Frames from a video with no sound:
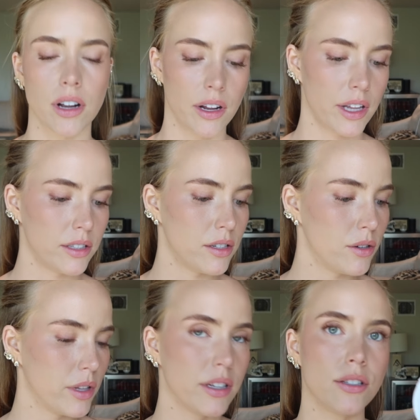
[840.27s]
forgot I like to
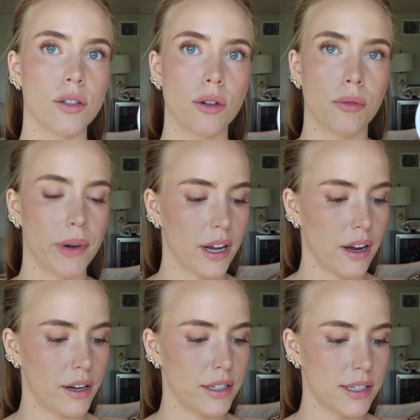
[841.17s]
do this to my
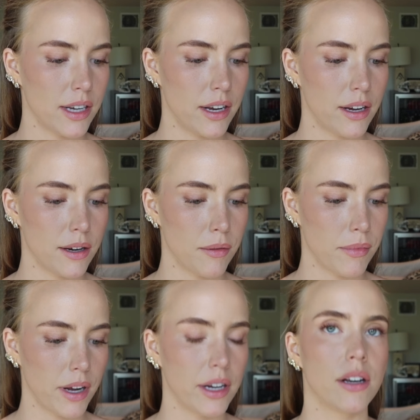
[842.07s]
eyes and
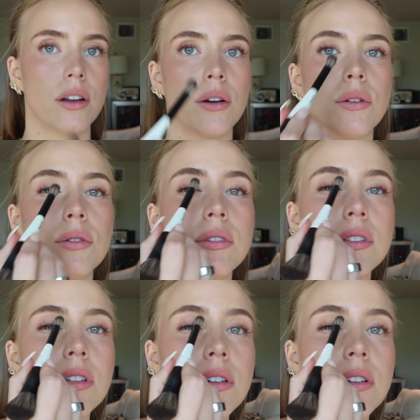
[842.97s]
my nose,